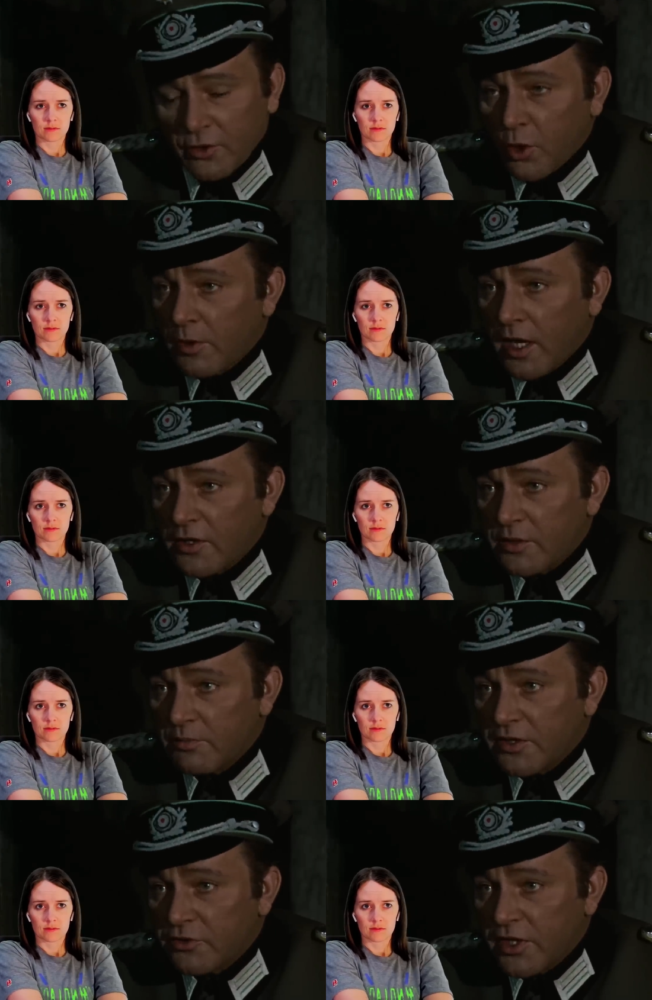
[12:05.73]
Speaker 1: in Oberhausen
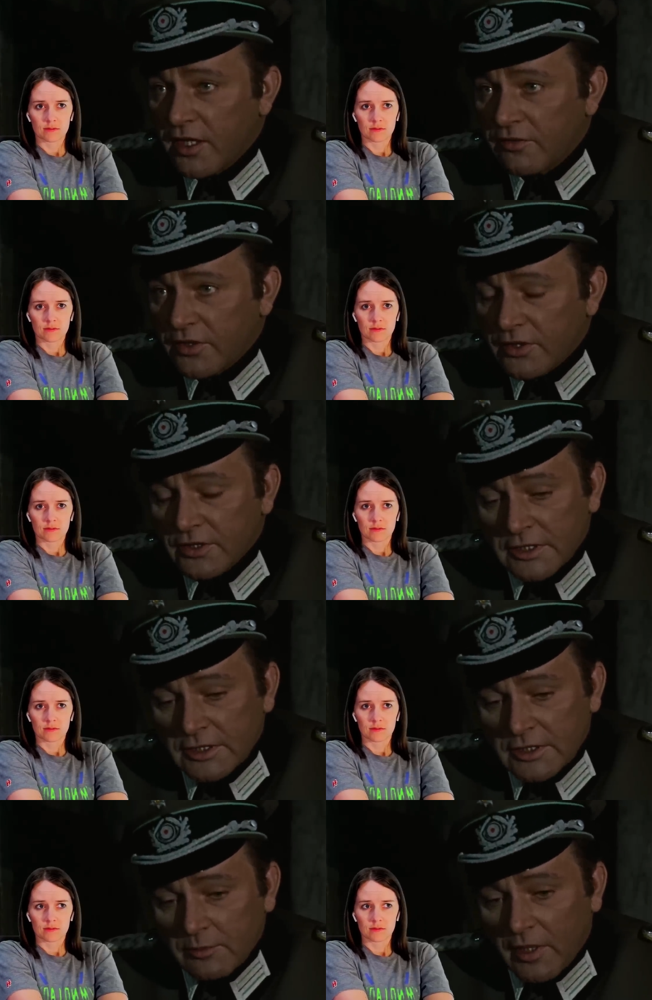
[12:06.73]
Military Airfield,
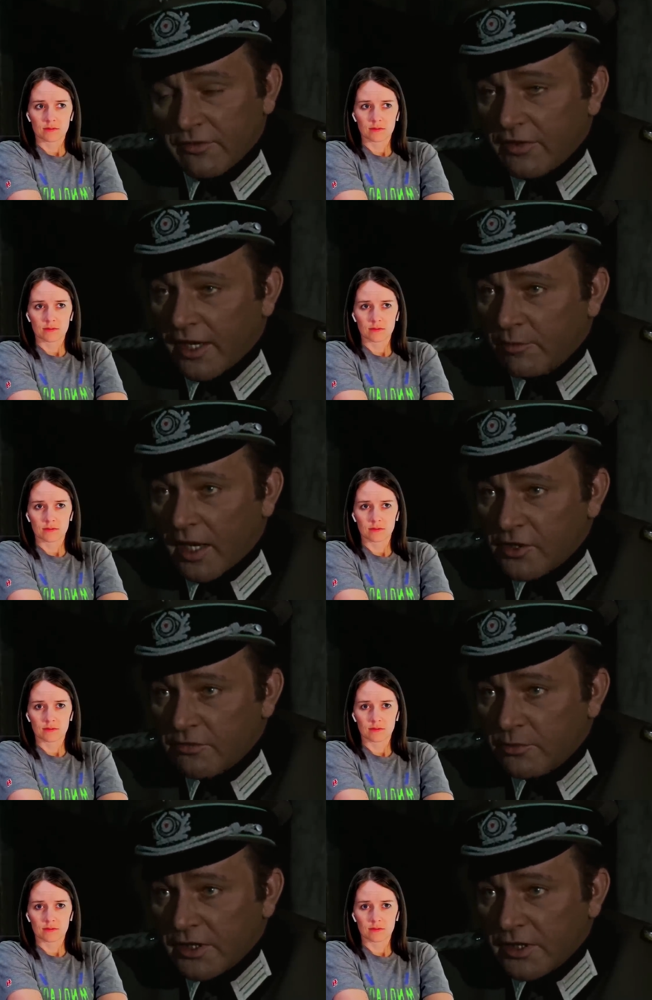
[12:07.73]
about 5 miles from